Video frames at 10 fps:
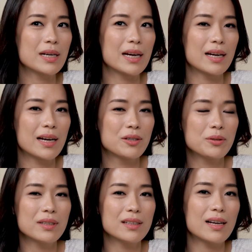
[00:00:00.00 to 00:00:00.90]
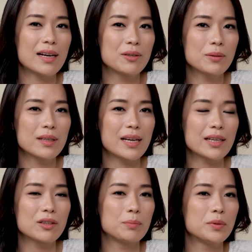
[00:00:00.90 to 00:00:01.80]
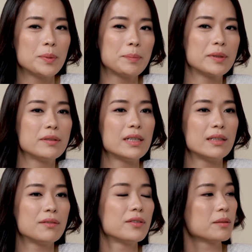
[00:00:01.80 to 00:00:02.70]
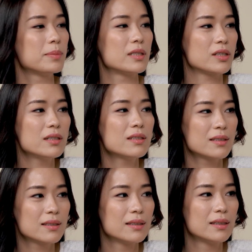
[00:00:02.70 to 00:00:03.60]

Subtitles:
I mean, I don't like to put people in difficult positions.